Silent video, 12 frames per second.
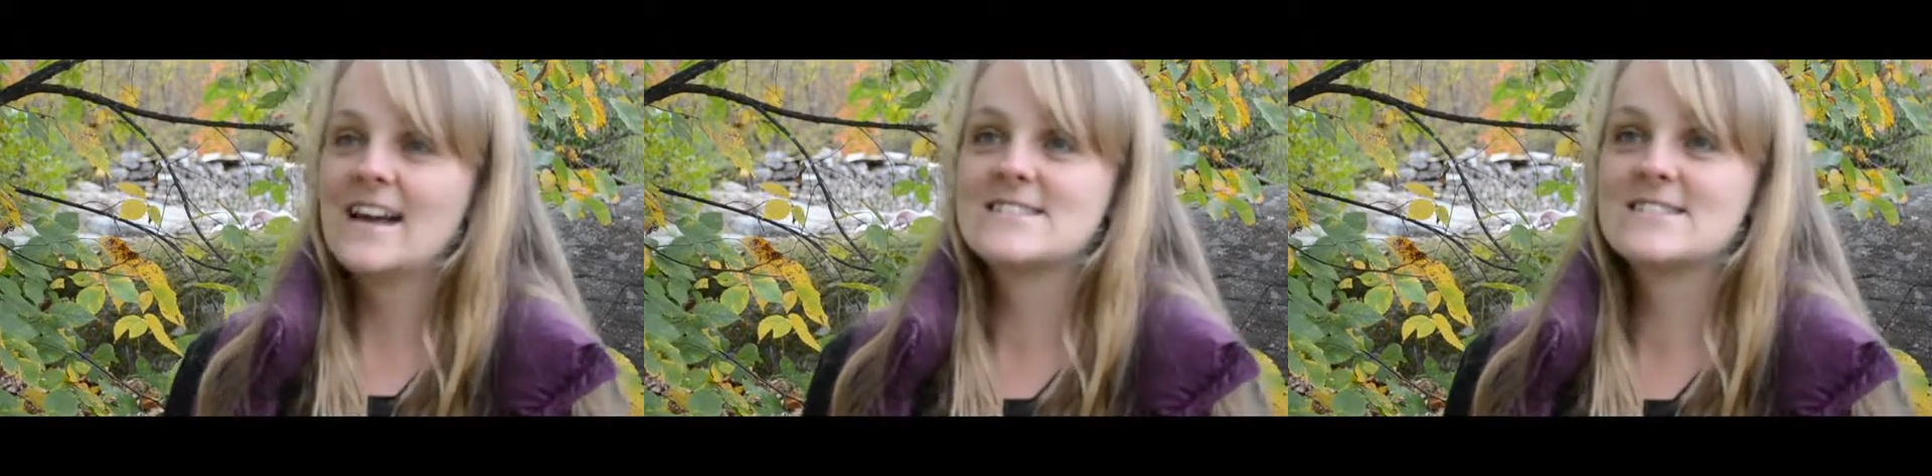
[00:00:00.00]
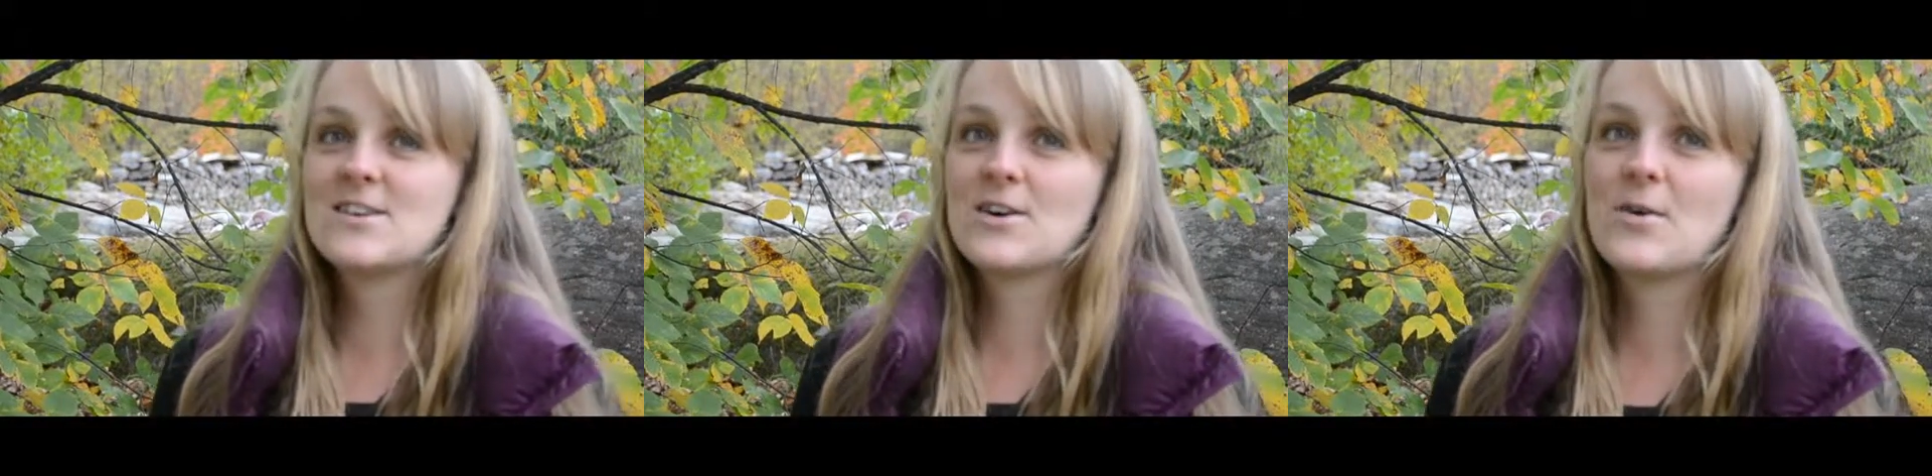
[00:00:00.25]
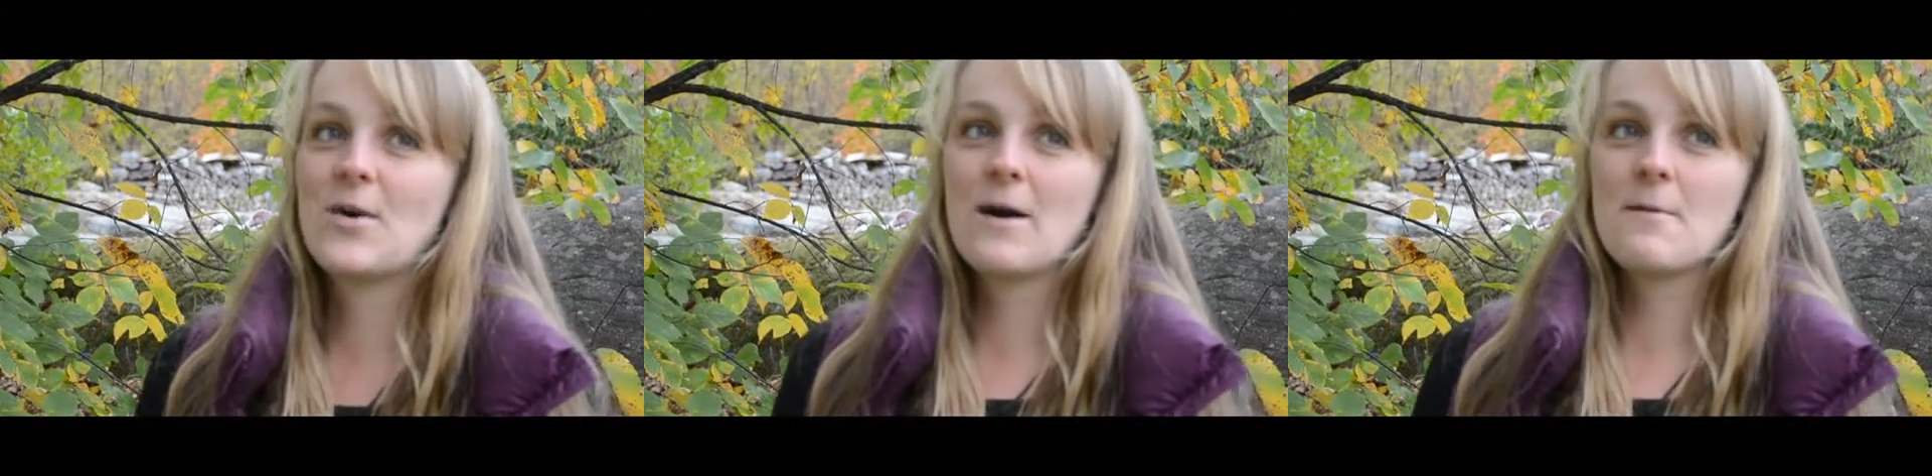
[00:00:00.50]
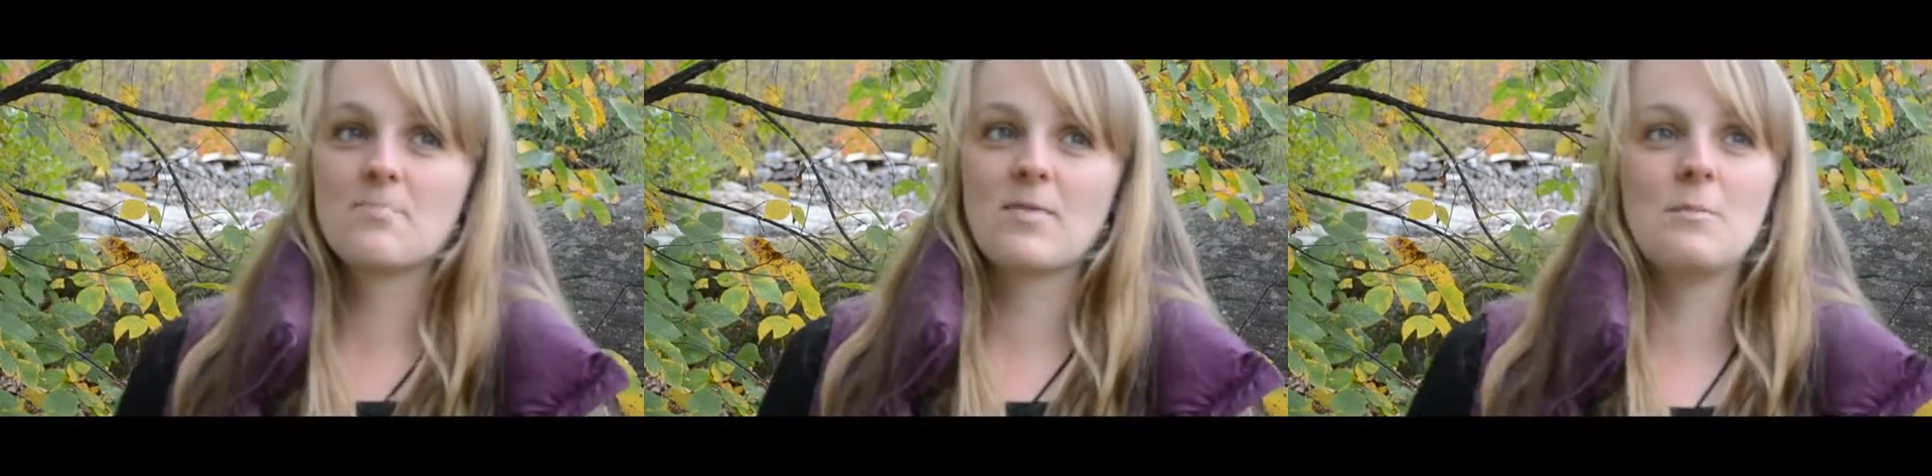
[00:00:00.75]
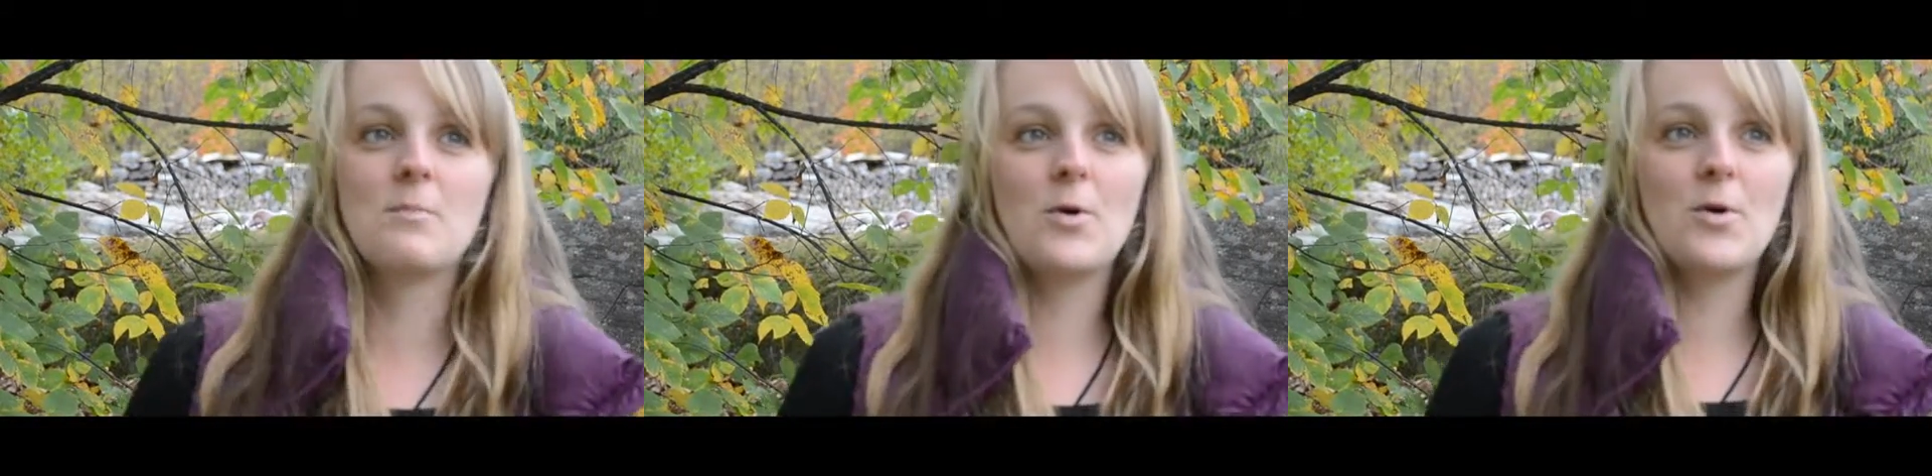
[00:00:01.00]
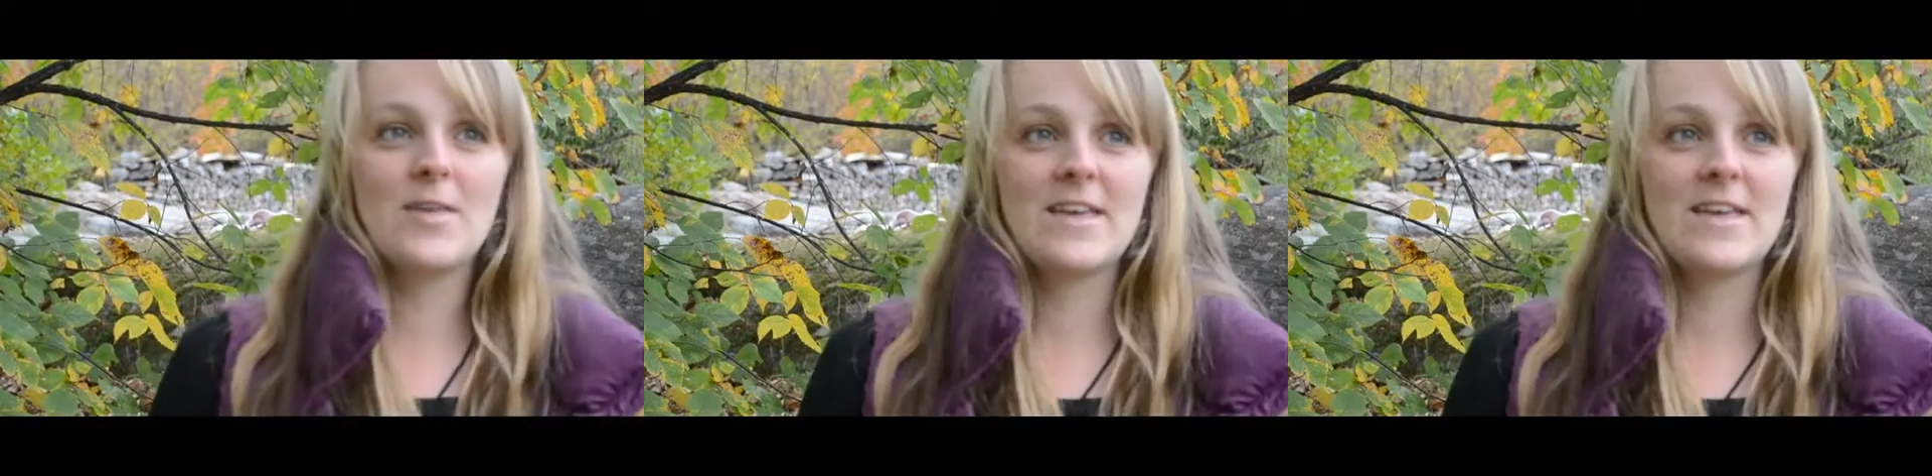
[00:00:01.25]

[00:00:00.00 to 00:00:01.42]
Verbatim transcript: So mold